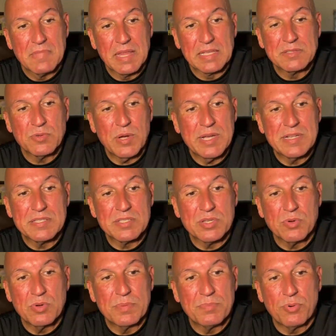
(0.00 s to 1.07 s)
That's why it's
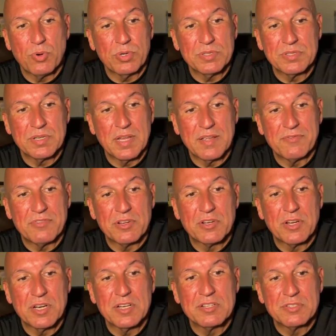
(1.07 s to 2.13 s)
so important, if you're
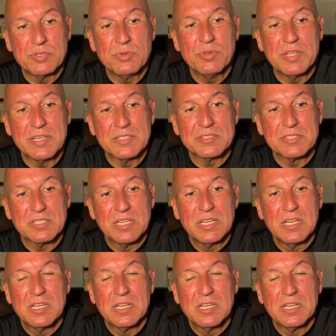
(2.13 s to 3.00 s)
going to do this,